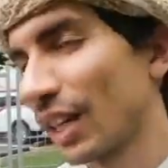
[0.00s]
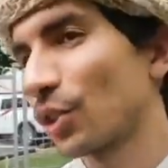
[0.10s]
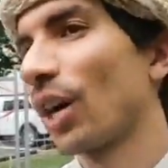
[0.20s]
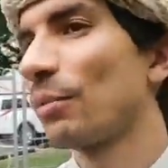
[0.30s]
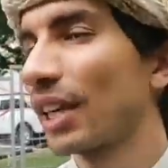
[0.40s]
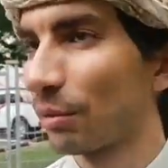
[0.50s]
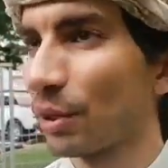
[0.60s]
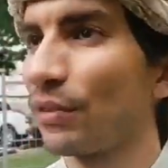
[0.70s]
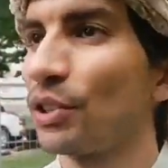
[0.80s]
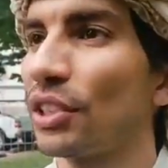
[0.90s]
So I became a
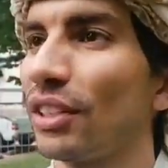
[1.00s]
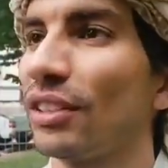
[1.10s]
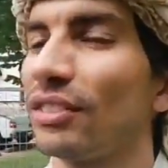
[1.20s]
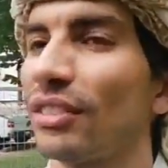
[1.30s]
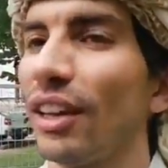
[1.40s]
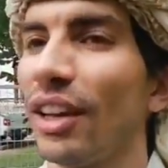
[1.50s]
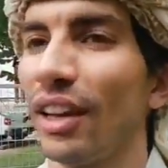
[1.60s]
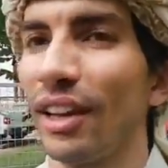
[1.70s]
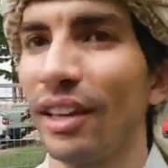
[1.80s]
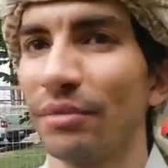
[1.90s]
refugee,
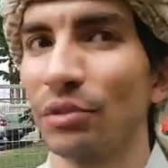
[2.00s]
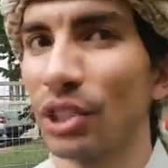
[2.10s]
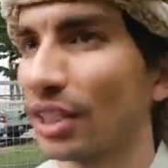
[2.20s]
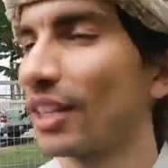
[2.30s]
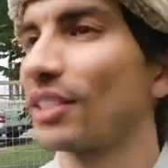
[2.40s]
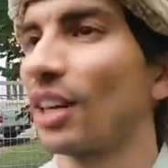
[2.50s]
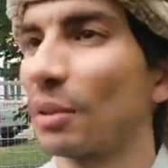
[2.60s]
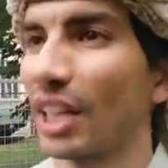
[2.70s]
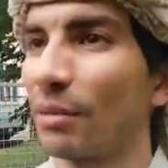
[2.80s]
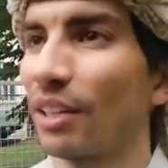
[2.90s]
and just last year I
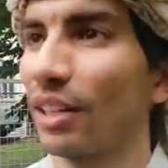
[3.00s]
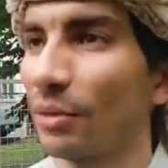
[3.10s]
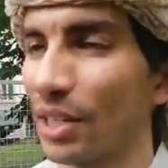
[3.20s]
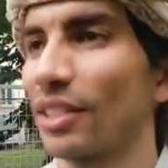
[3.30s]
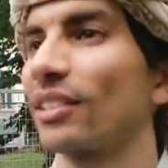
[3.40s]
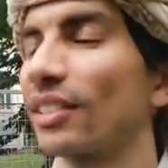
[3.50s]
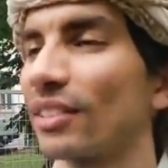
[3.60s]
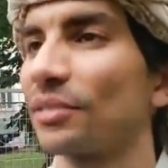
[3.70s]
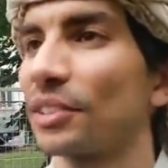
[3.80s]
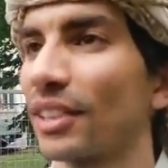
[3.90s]
became a resident in
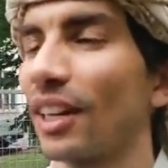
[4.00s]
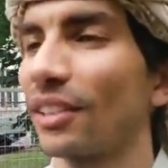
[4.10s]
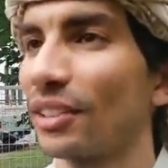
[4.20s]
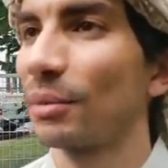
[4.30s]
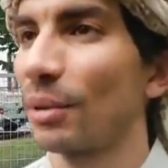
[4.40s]
Canada.